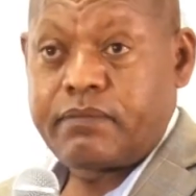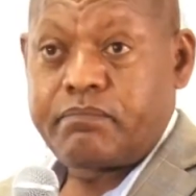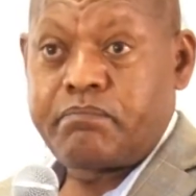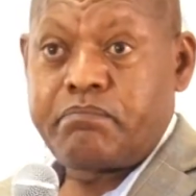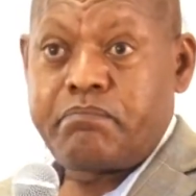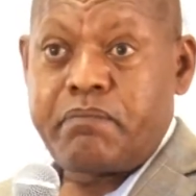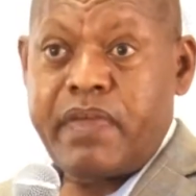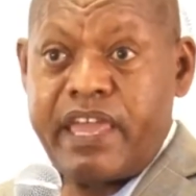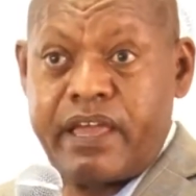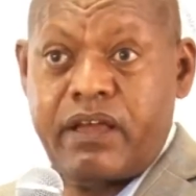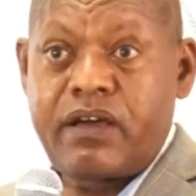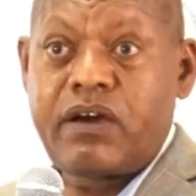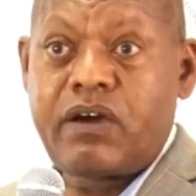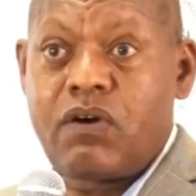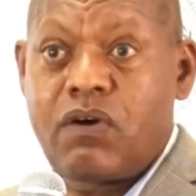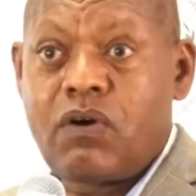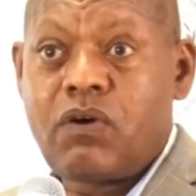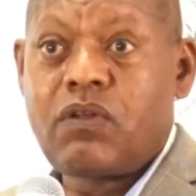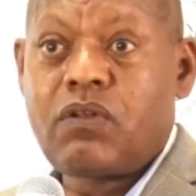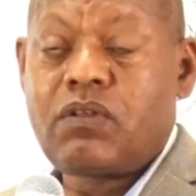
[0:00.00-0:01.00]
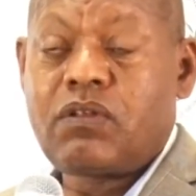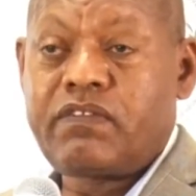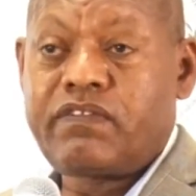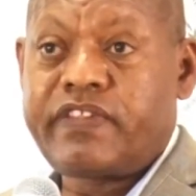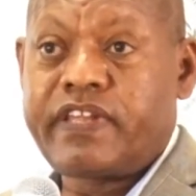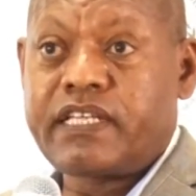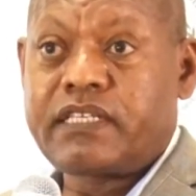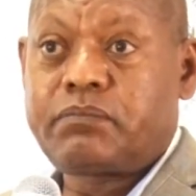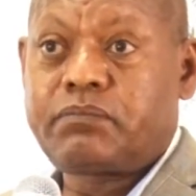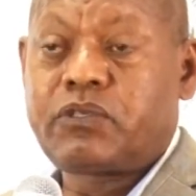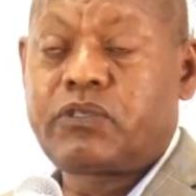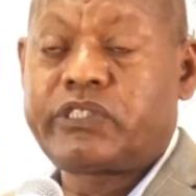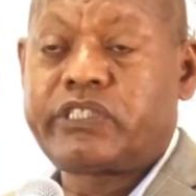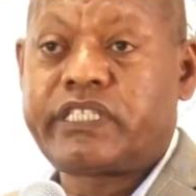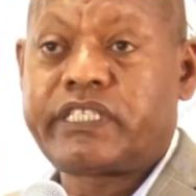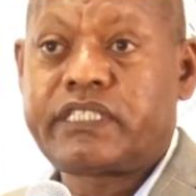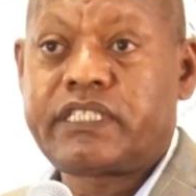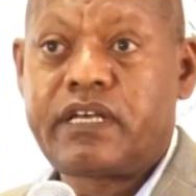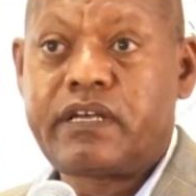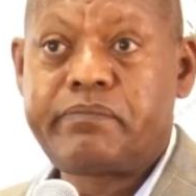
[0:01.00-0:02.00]
main goal of that
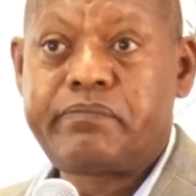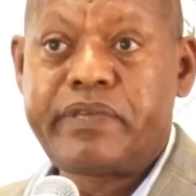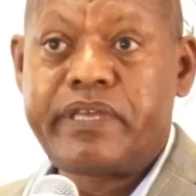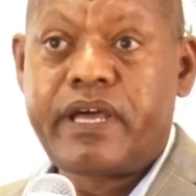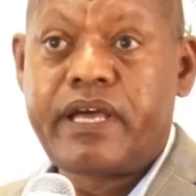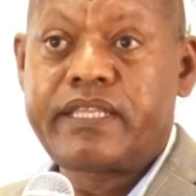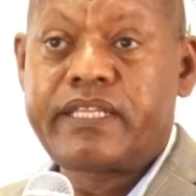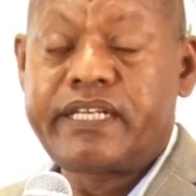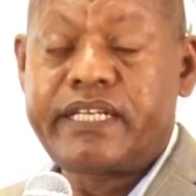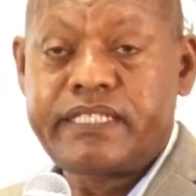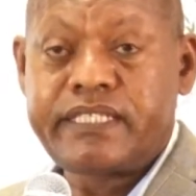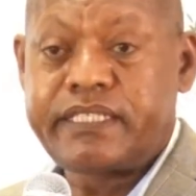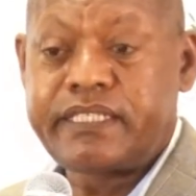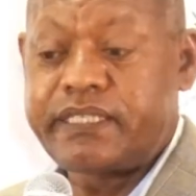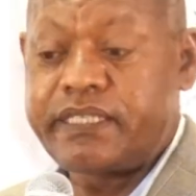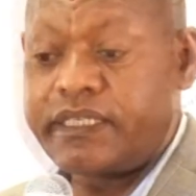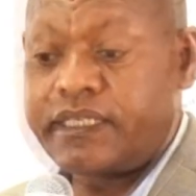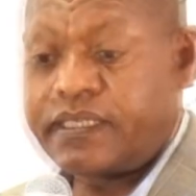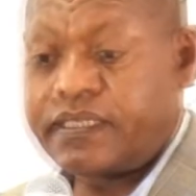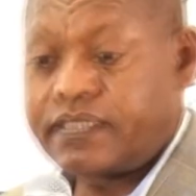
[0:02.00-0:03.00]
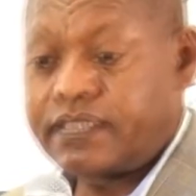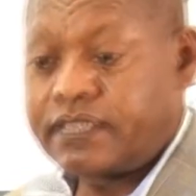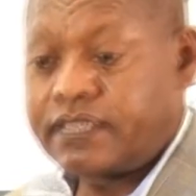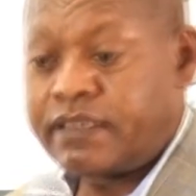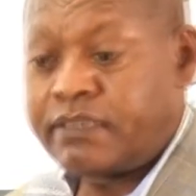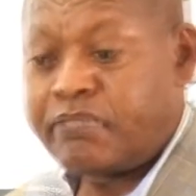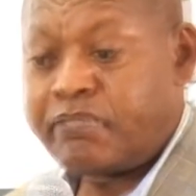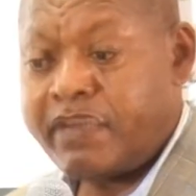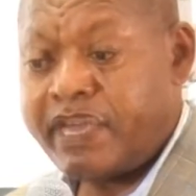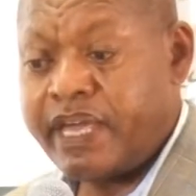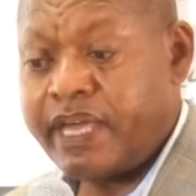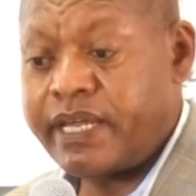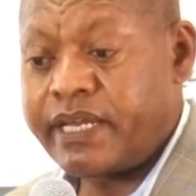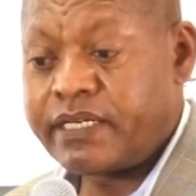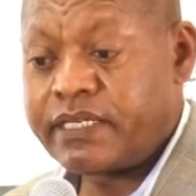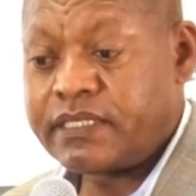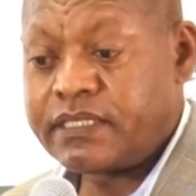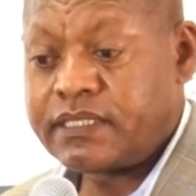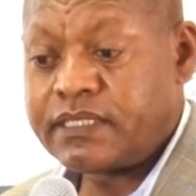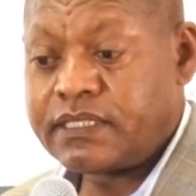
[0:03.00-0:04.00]
project has been addressing the
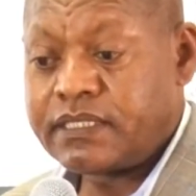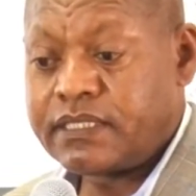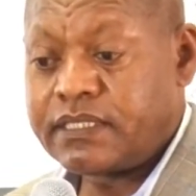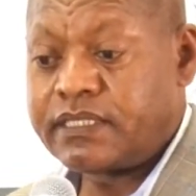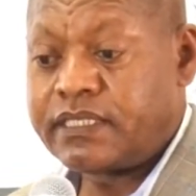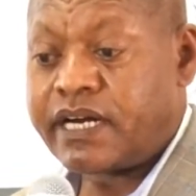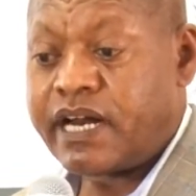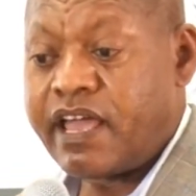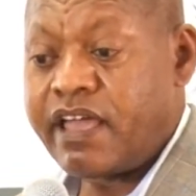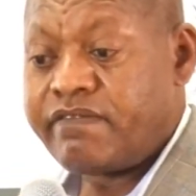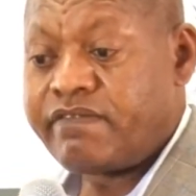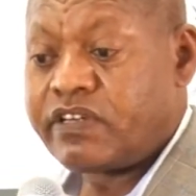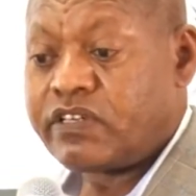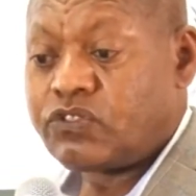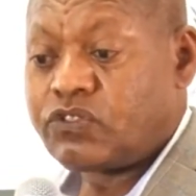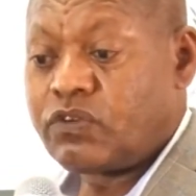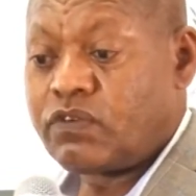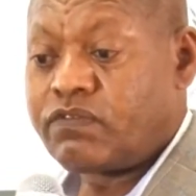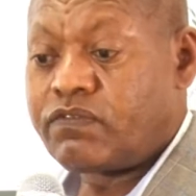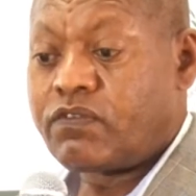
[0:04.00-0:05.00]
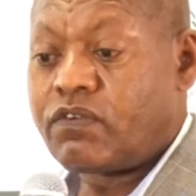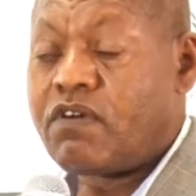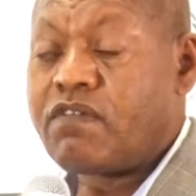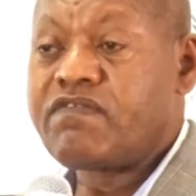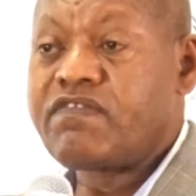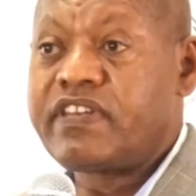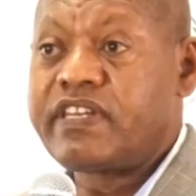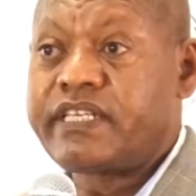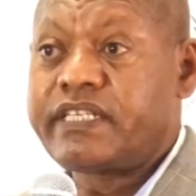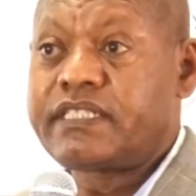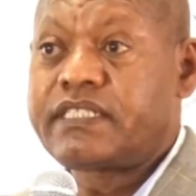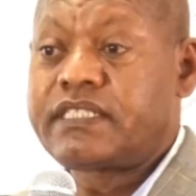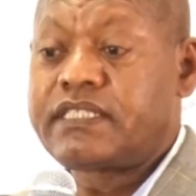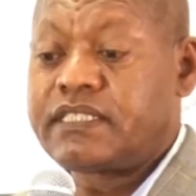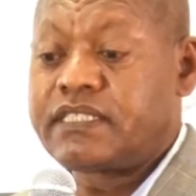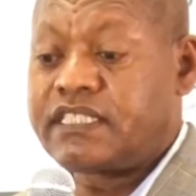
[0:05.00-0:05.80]
main drivers of conflict and